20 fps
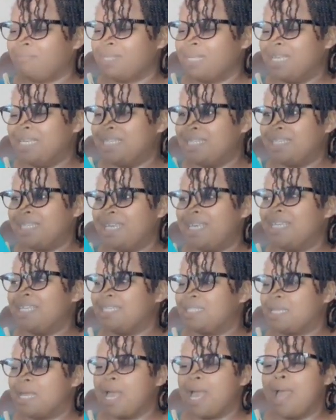It says,
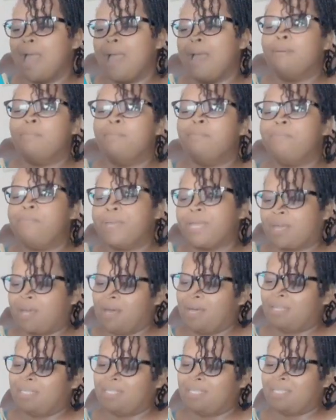
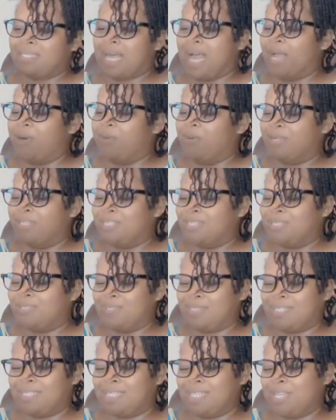because I want to
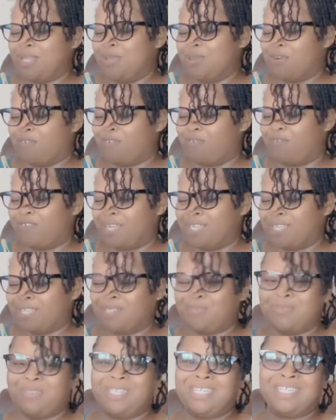see your face
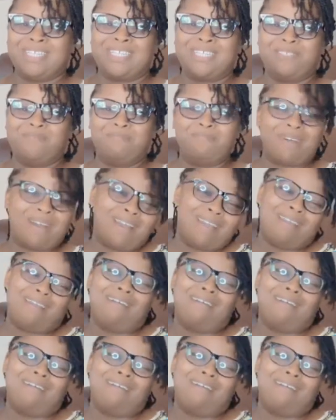with a smile.